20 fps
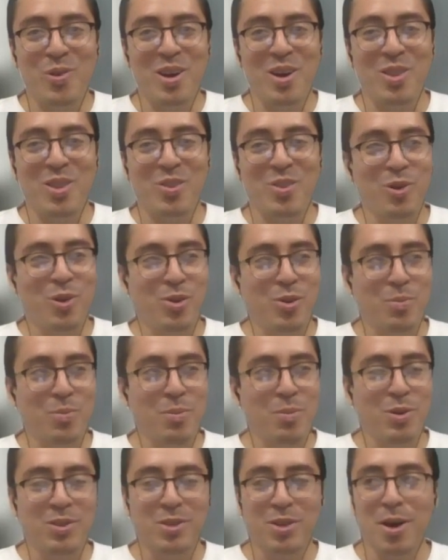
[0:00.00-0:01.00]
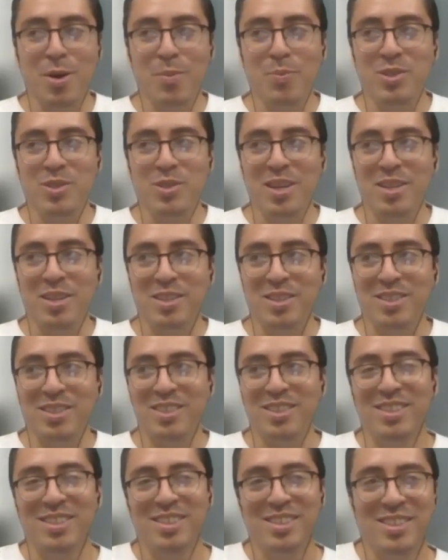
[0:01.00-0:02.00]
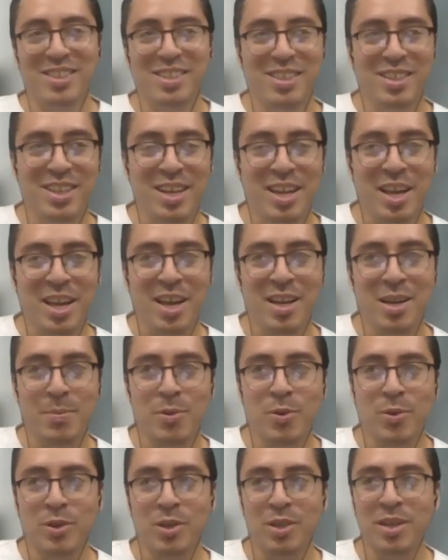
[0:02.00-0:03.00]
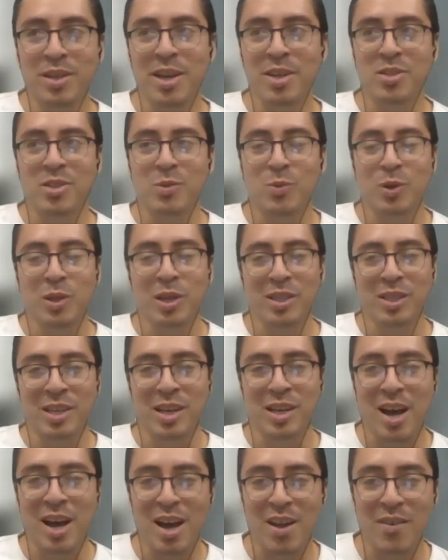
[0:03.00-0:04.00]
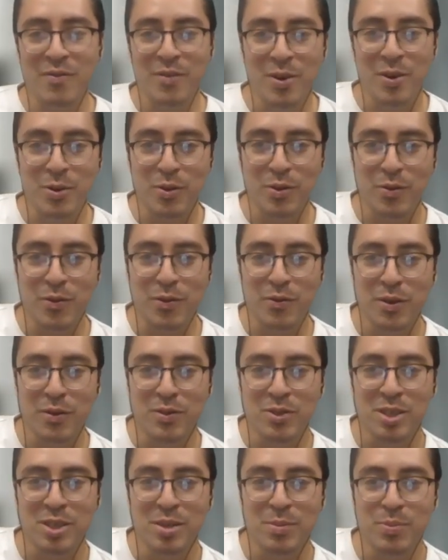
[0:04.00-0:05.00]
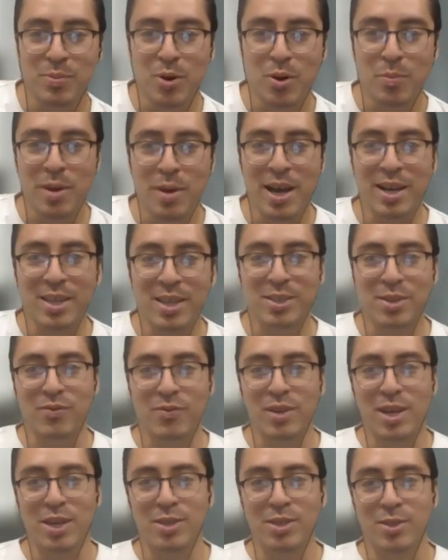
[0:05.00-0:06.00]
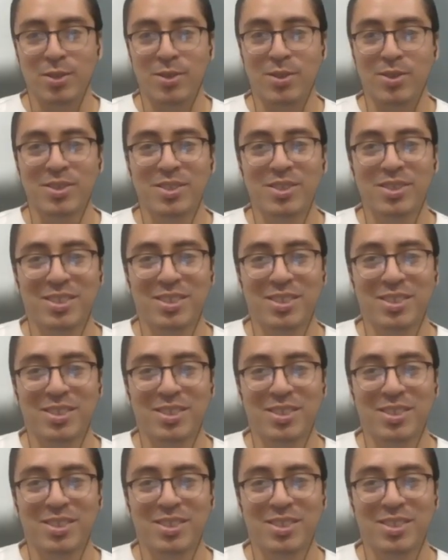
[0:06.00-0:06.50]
we are the most updated animal in nature. We're like the iPhone 15 Pro Max of nature.